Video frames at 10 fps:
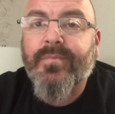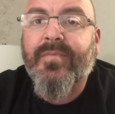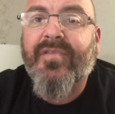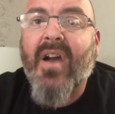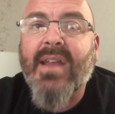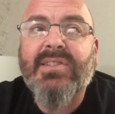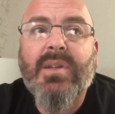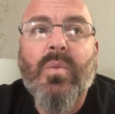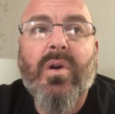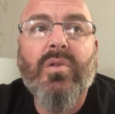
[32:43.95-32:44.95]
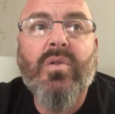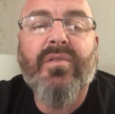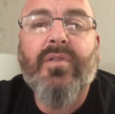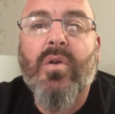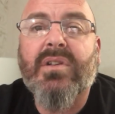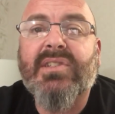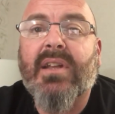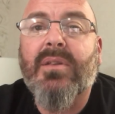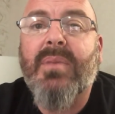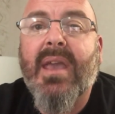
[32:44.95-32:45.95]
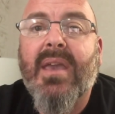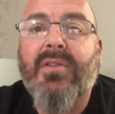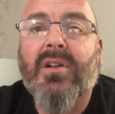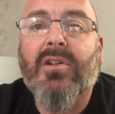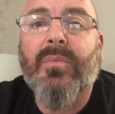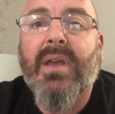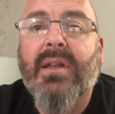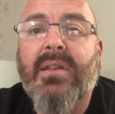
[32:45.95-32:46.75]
find someone who could focus on the behavior a little bit